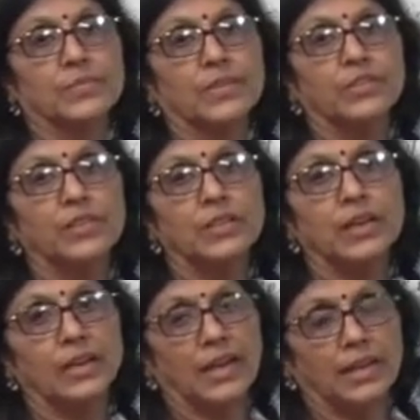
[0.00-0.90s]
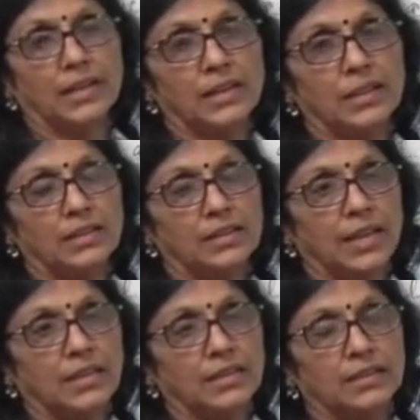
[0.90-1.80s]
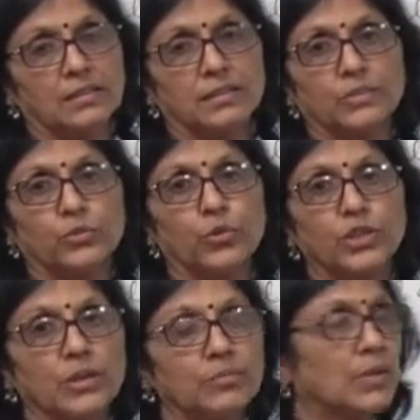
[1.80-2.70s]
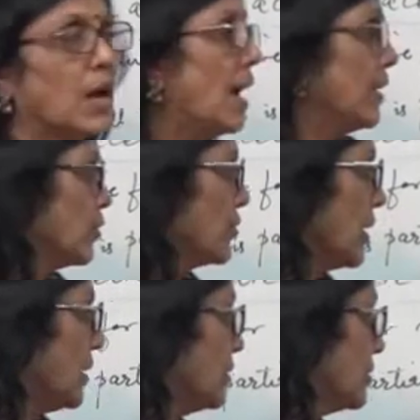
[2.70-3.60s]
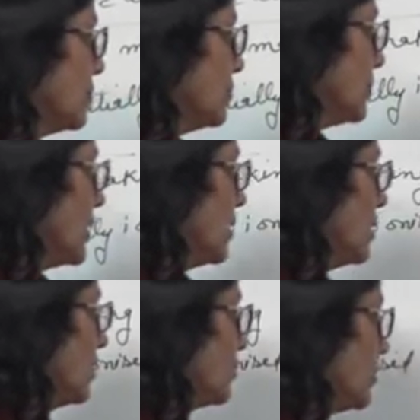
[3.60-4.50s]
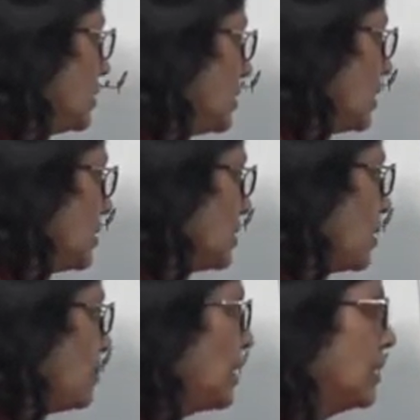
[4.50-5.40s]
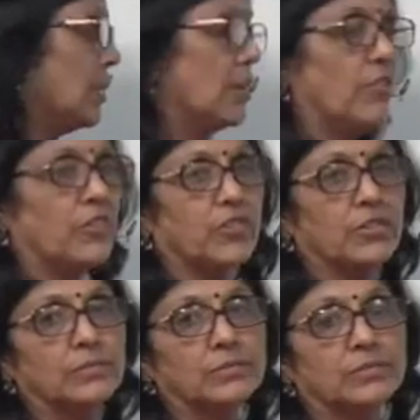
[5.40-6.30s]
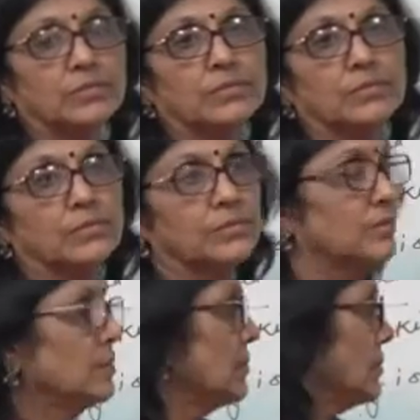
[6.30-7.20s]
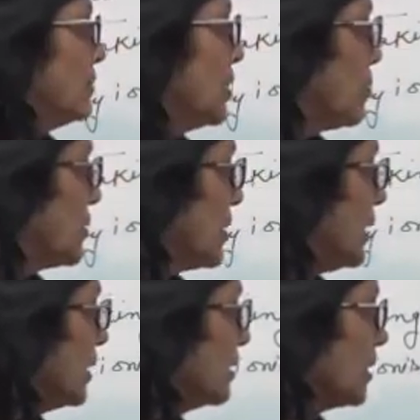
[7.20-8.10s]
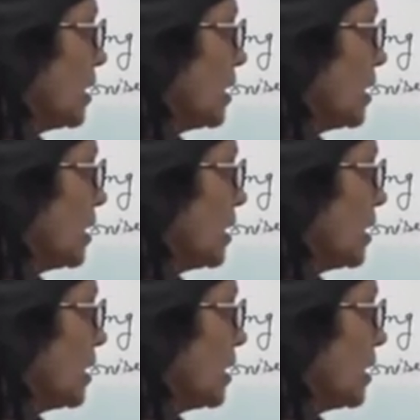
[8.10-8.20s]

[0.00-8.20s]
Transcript: with an alkali like sodium hydroxide. See the chemical equation representing the